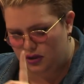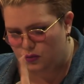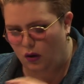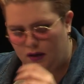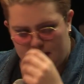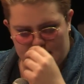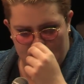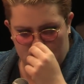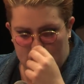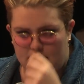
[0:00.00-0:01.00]
just once,
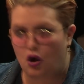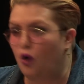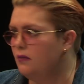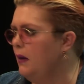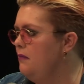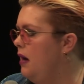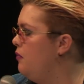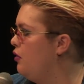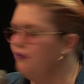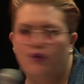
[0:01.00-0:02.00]
and she told my mum
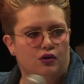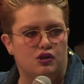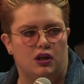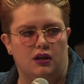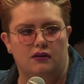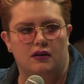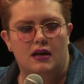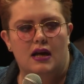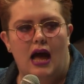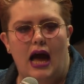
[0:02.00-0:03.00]
her fortune,
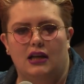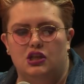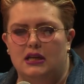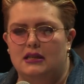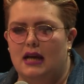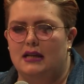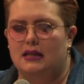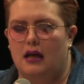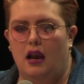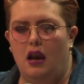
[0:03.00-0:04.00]
and she said
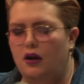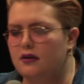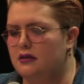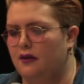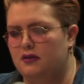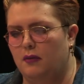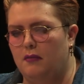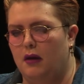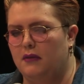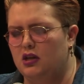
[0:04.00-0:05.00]
a load of stuff to my
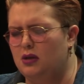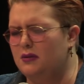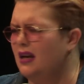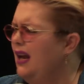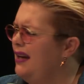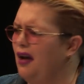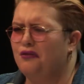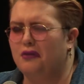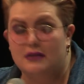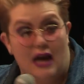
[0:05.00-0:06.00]
mum that she was going to go
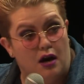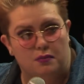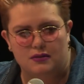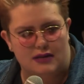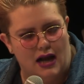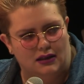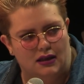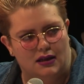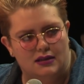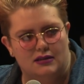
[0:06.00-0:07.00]
through a terrible
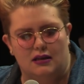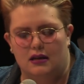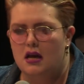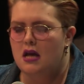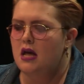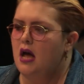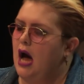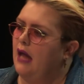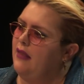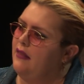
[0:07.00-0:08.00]
sadness and
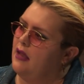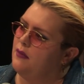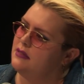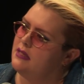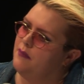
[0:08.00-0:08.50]
and then there was